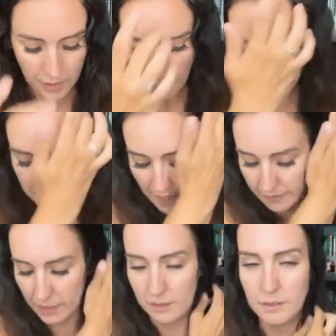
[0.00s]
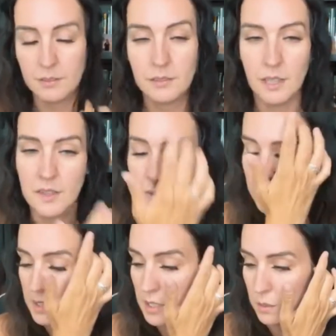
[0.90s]
Number seven, and this
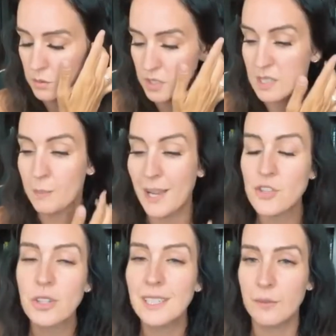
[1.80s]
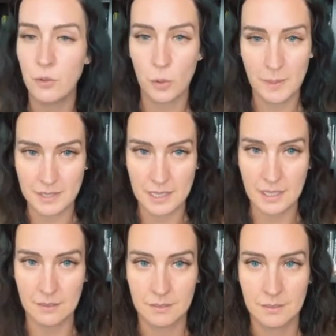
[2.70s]
one's huge, especially if you're
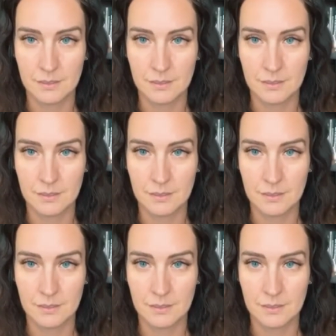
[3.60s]
busy.